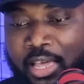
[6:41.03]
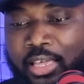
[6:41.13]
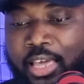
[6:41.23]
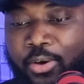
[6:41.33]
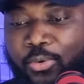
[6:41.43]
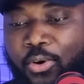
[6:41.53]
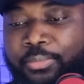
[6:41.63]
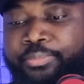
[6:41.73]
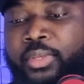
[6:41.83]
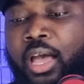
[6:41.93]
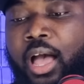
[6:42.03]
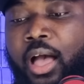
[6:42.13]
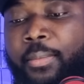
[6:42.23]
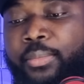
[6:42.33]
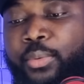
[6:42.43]
Yeah, uncle.
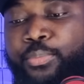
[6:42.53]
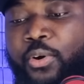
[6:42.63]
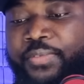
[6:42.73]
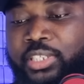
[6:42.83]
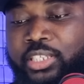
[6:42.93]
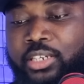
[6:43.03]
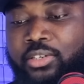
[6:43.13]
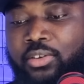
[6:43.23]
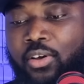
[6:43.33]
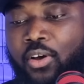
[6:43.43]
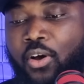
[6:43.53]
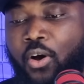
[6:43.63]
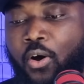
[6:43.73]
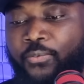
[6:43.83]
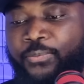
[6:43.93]
Provision
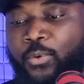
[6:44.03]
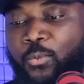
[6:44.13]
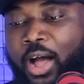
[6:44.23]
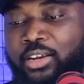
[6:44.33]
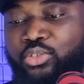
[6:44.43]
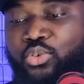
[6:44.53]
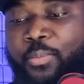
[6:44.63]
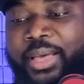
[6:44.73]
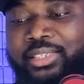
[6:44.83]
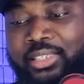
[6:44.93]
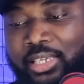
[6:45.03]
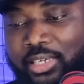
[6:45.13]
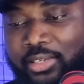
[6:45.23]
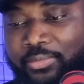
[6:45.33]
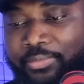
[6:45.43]
of one
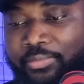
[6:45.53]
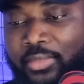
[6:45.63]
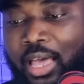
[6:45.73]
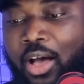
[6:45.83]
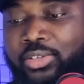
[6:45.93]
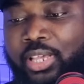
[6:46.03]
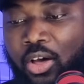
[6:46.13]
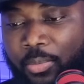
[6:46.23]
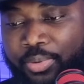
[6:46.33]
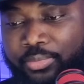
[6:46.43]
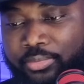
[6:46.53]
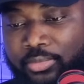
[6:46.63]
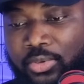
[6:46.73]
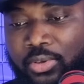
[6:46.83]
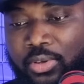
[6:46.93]
domestic house help
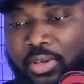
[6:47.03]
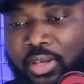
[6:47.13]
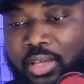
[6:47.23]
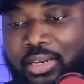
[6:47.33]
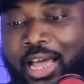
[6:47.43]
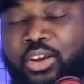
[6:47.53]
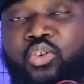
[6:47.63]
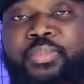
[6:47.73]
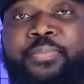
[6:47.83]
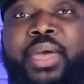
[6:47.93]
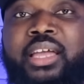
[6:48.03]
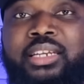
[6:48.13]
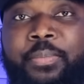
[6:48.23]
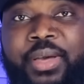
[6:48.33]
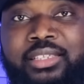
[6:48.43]
that they'll be
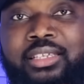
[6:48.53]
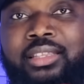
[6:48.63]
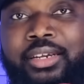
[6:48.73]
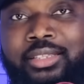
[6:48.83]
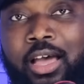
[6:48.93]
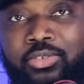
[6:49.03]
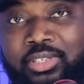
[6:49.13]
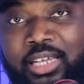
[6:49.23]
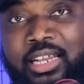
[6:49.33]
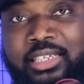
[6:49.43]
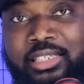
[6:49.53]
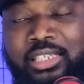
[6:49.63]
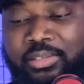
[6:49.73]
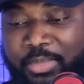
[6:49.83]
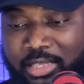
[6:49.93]
paying the person 3,000 Ghana
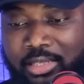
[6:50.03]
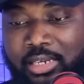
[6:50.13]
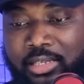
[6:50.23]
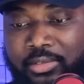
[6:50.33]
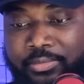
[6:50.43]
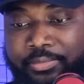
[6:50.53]
cedis monthly.